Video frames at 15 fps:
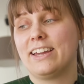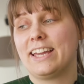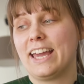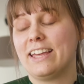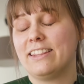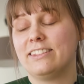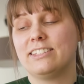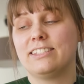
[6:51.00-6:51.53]
I
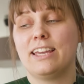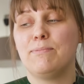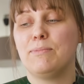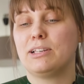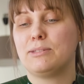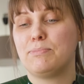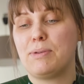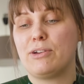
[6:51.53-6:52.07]
get the same
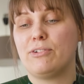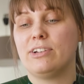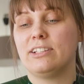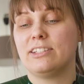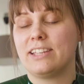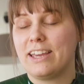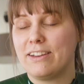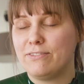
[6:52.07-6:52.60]

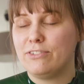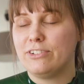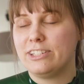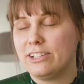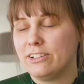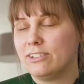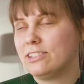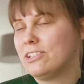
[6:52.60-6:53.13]
experience every
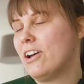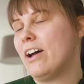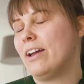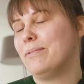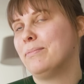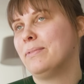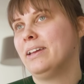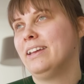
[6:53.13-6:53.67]
single
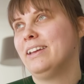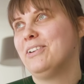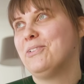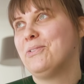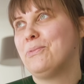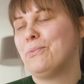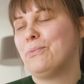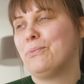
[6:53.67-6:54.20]
time
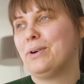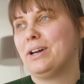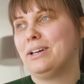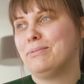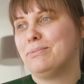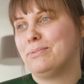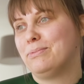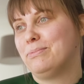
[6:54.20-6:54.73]

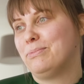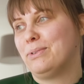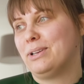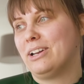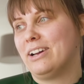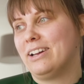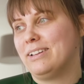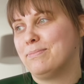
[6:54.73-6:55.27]

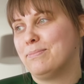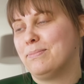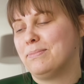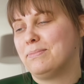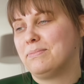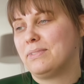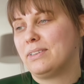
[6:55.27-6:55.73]
when I'm